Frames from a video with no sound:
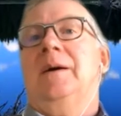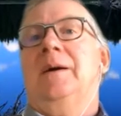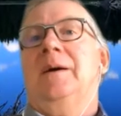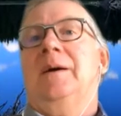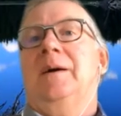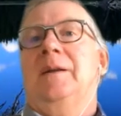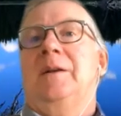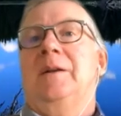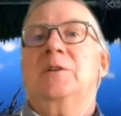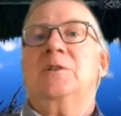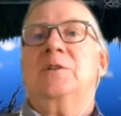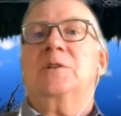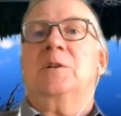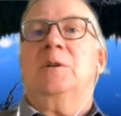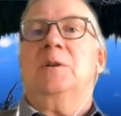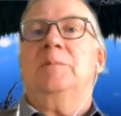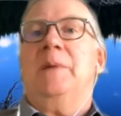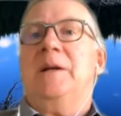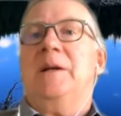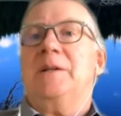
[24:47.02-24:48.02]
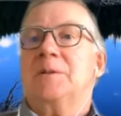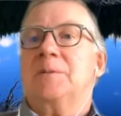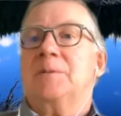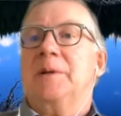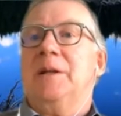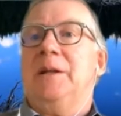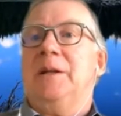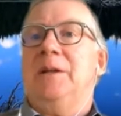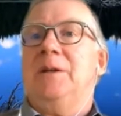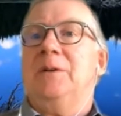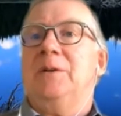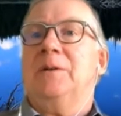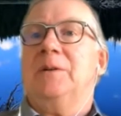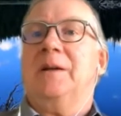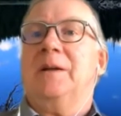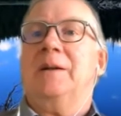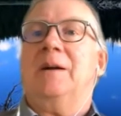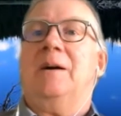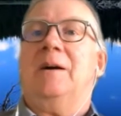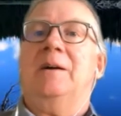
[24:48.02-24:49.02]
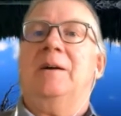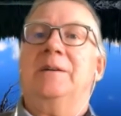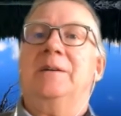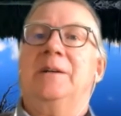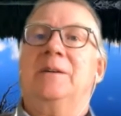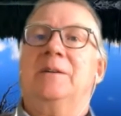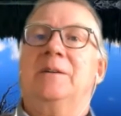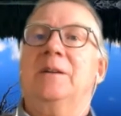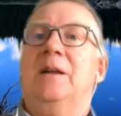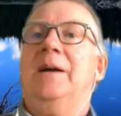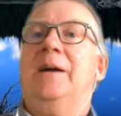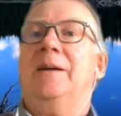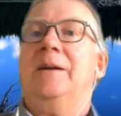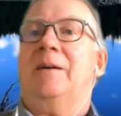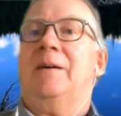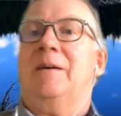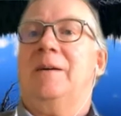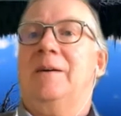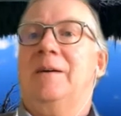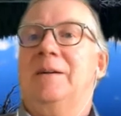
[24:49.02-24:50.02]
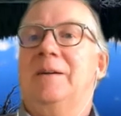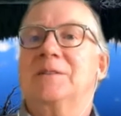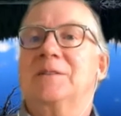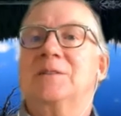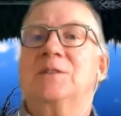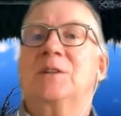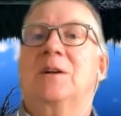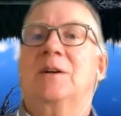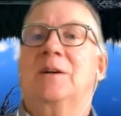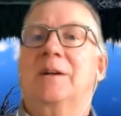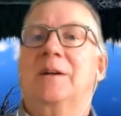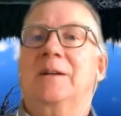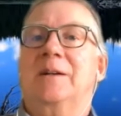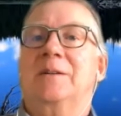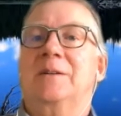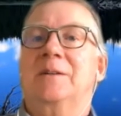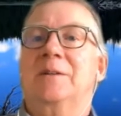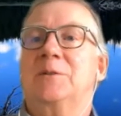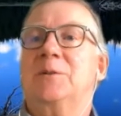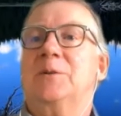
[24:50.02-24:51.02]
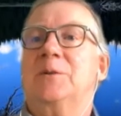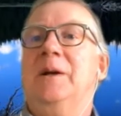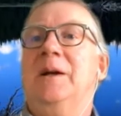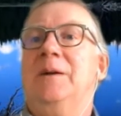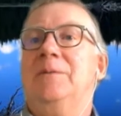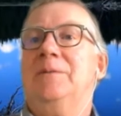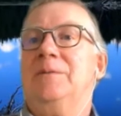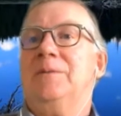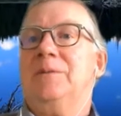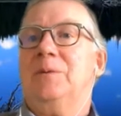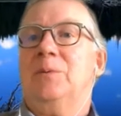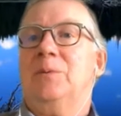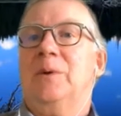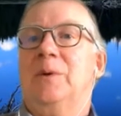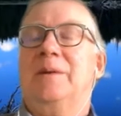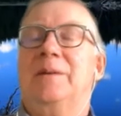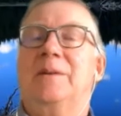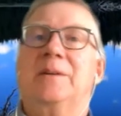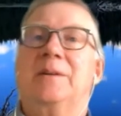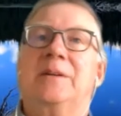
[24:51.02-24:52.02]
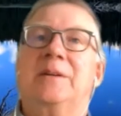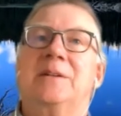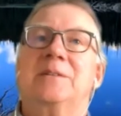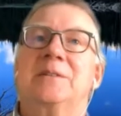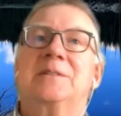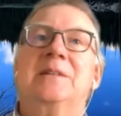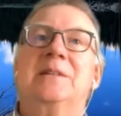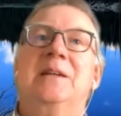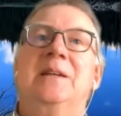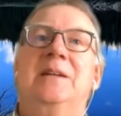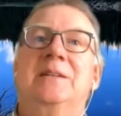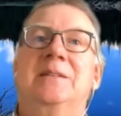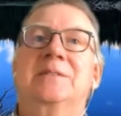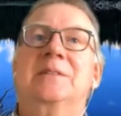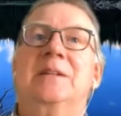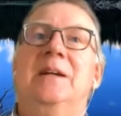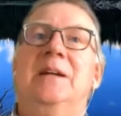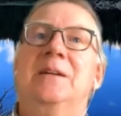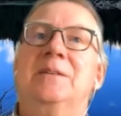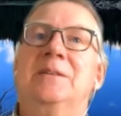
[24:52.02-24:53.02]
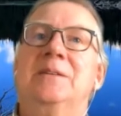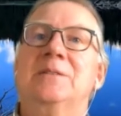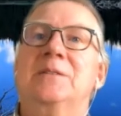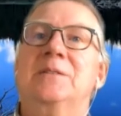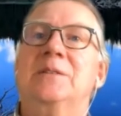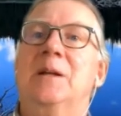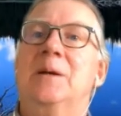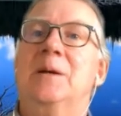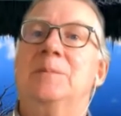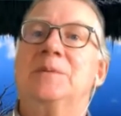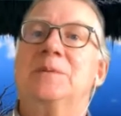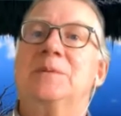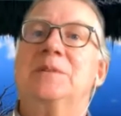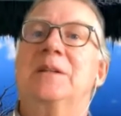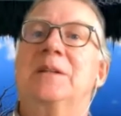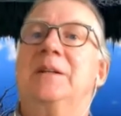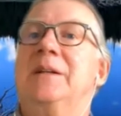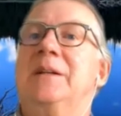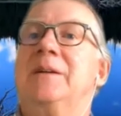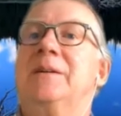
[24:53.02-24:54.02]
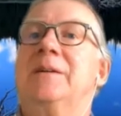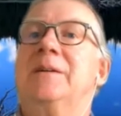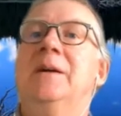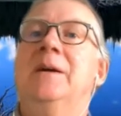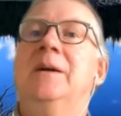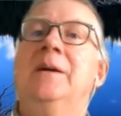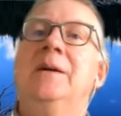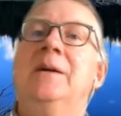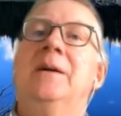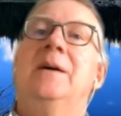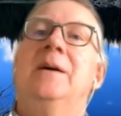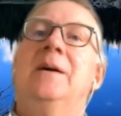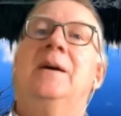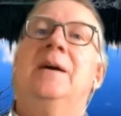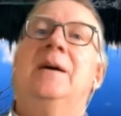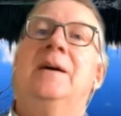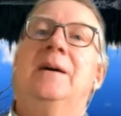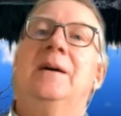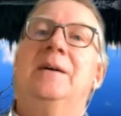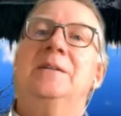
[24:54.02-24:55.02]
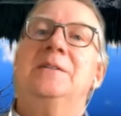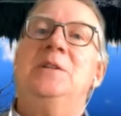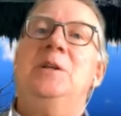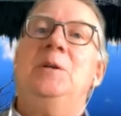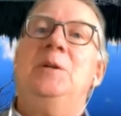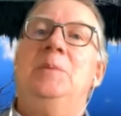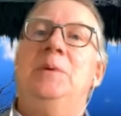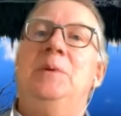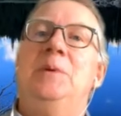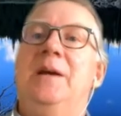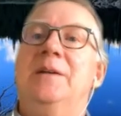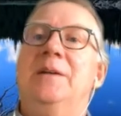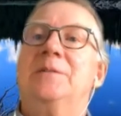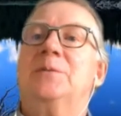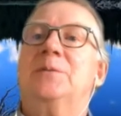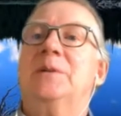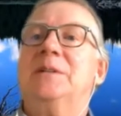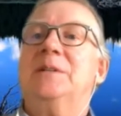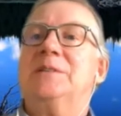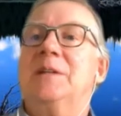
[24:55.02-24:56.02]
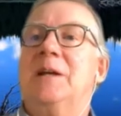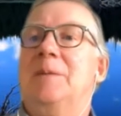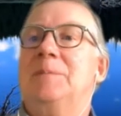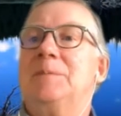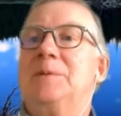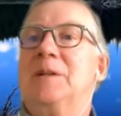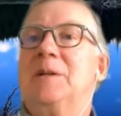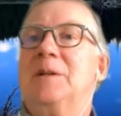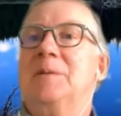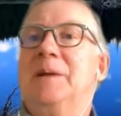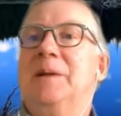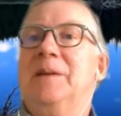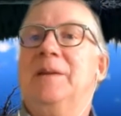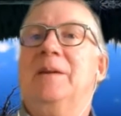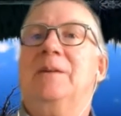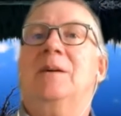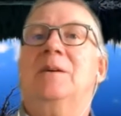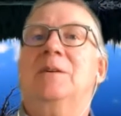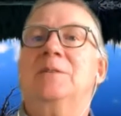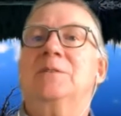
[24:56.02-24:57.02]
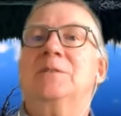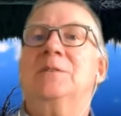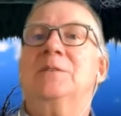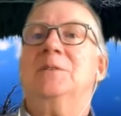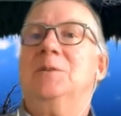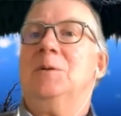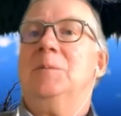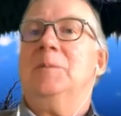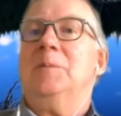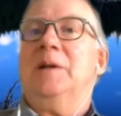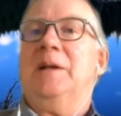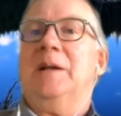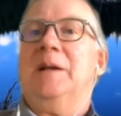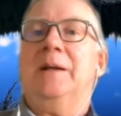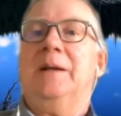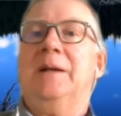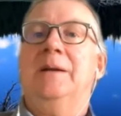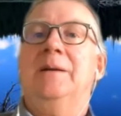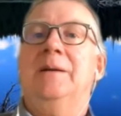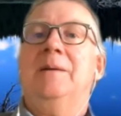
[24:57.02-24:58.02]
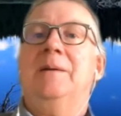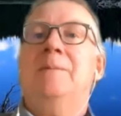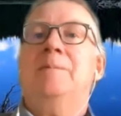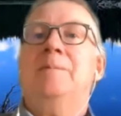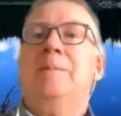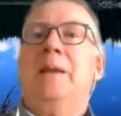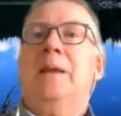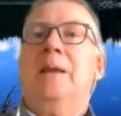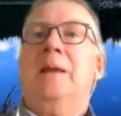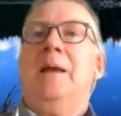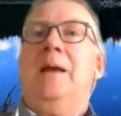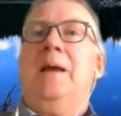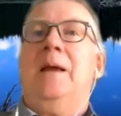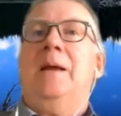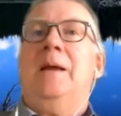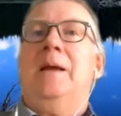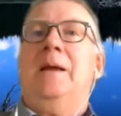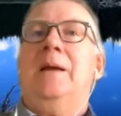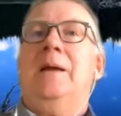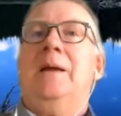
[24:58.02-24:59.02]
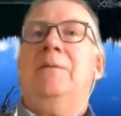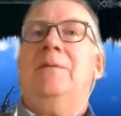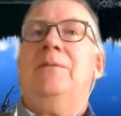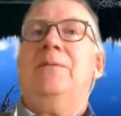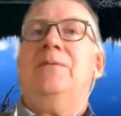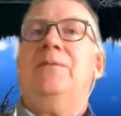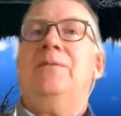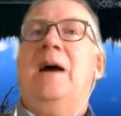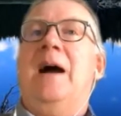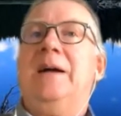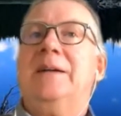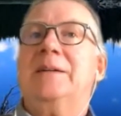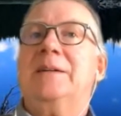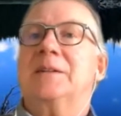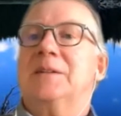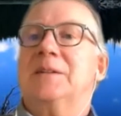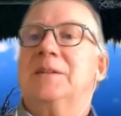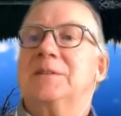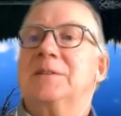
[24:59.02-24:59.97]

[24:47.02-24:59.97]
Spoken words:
inertial measurement unit on your LiDAR is starting to drift, whether you're seeing cycle slips in your GPS reception. I mean, there are so many factors